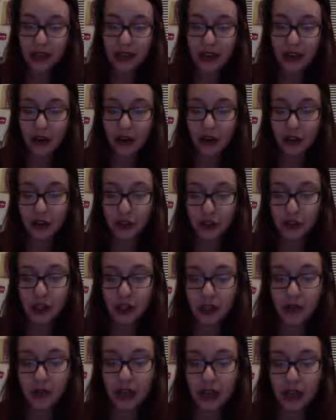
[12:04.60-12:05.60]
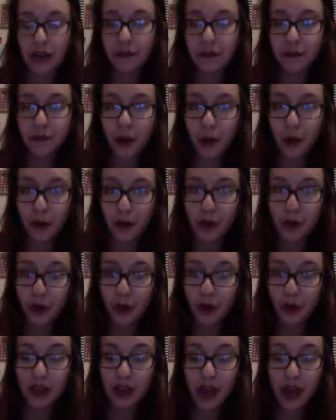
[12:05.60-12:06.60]
on a certain subject from New
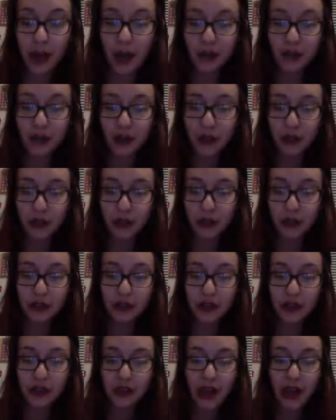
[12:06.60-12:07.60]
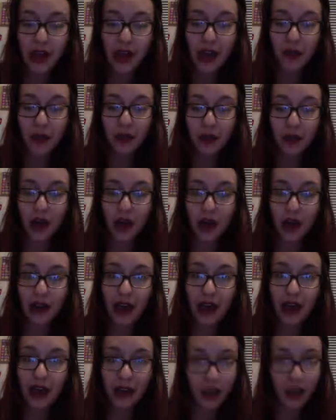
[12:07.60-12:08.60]
York Times articles and block
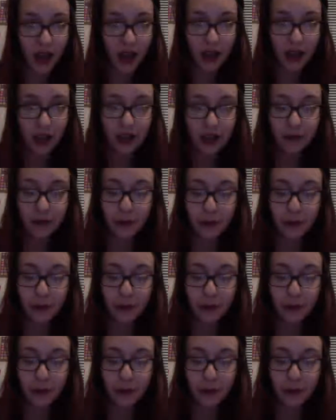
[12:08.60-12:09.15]
any content from